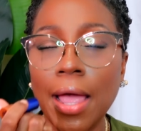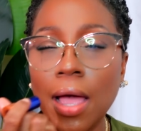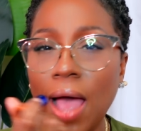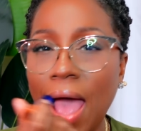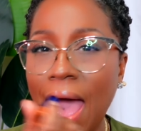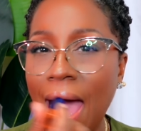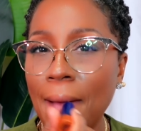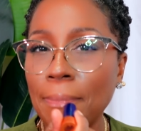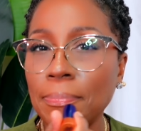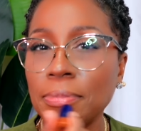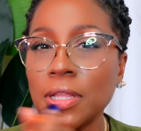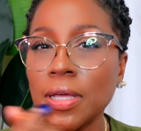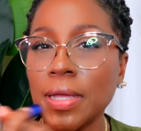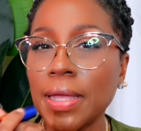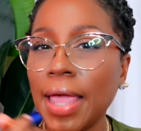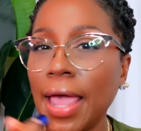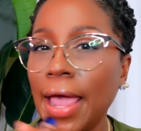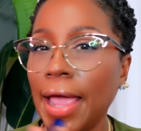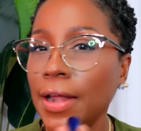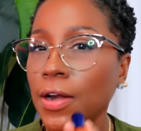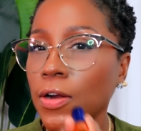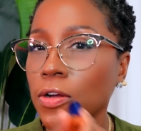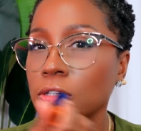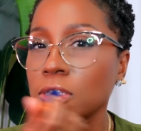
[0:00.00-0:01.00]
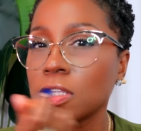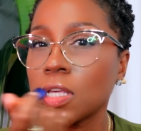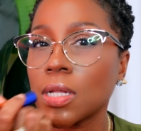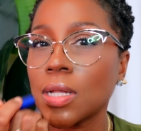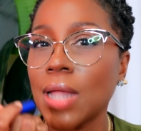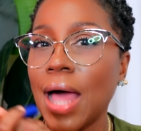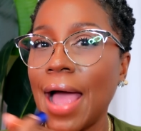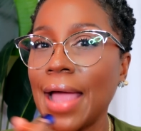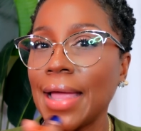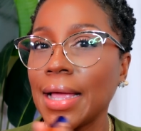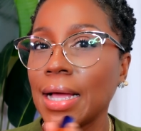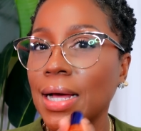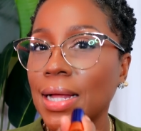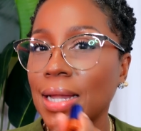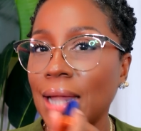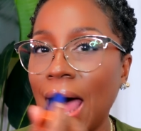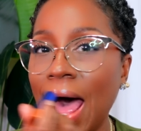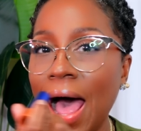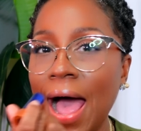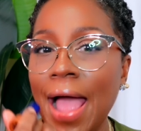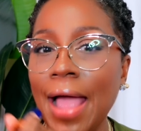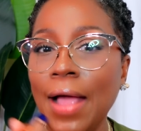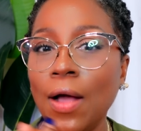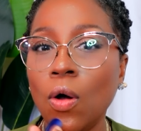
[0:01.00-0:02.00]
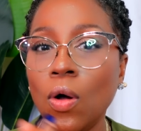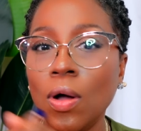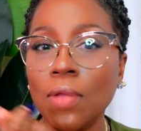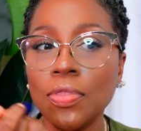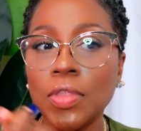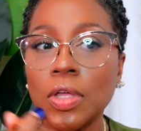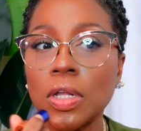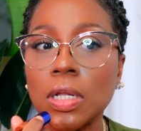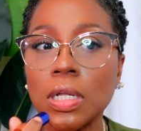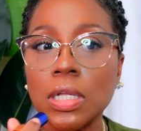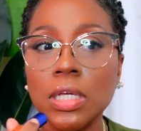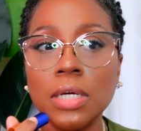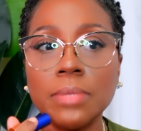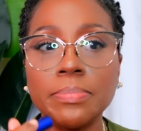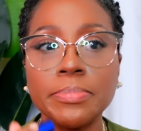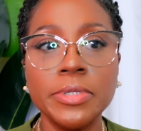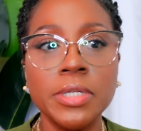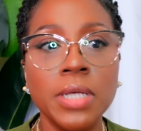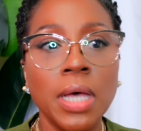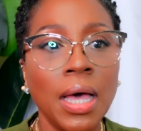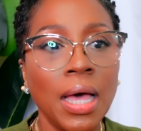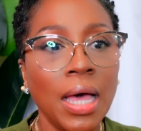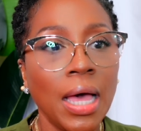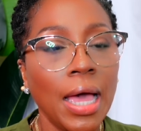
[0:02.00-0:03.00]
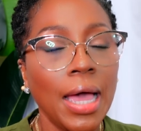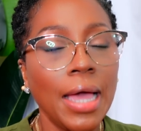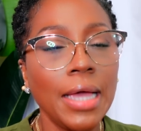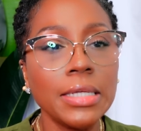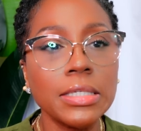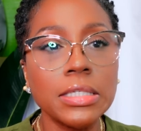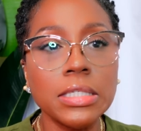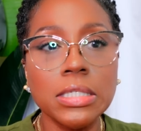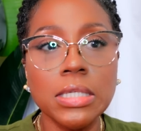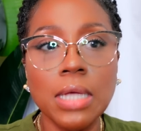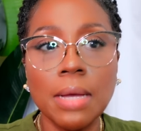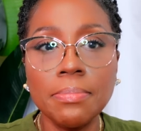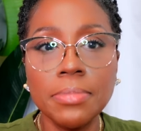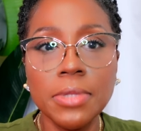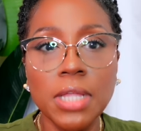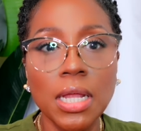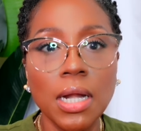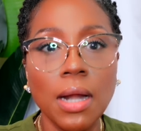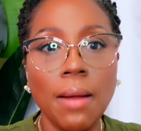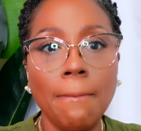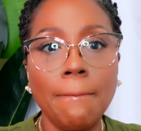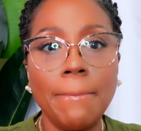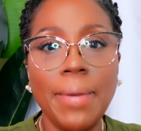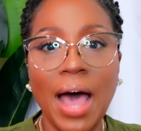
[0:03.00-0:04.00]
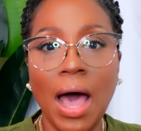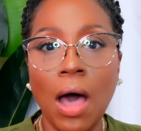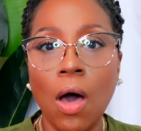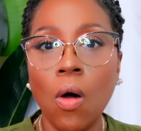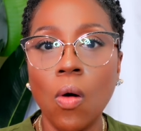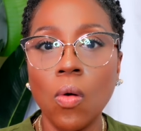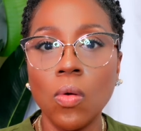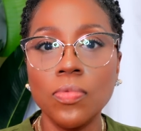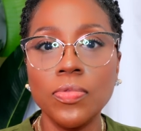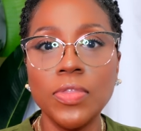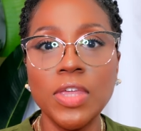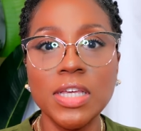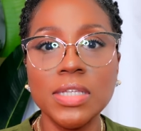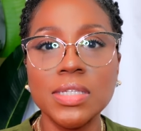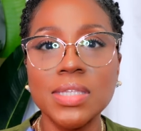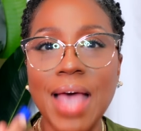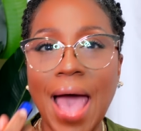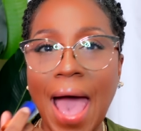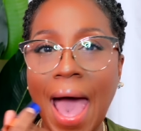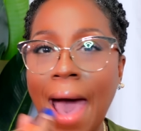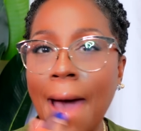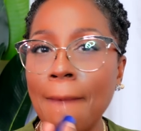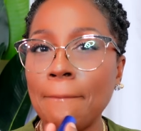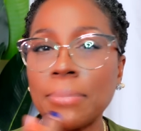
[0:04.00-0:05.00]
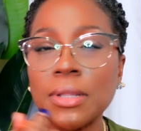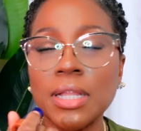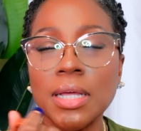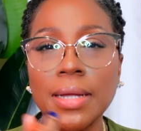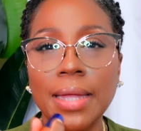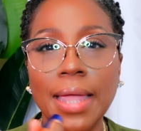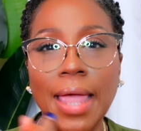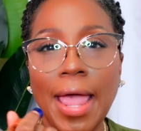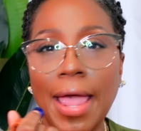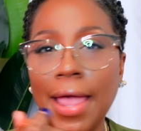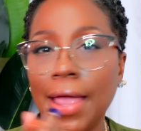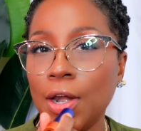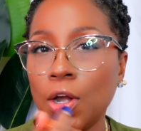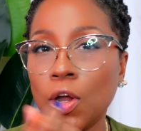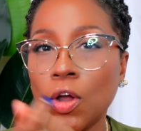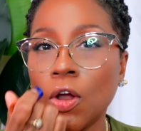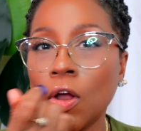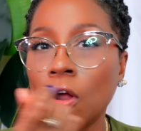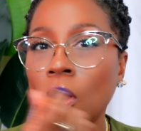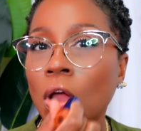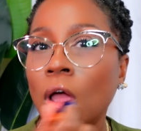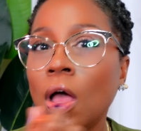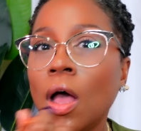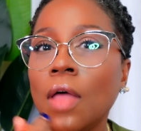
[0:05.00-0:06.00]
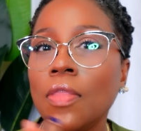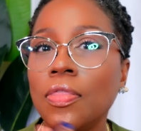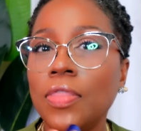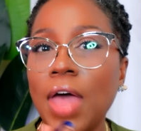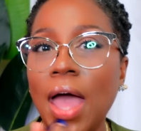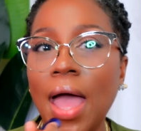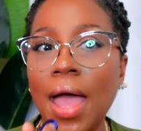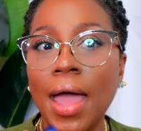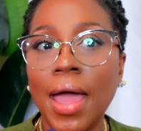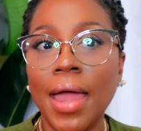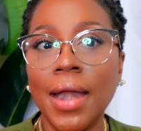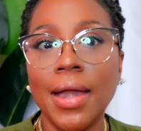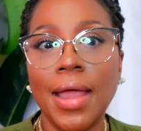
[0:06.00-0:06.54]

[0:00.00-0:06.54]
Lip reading: applicator to like glide on the lips. It's something about this applicator that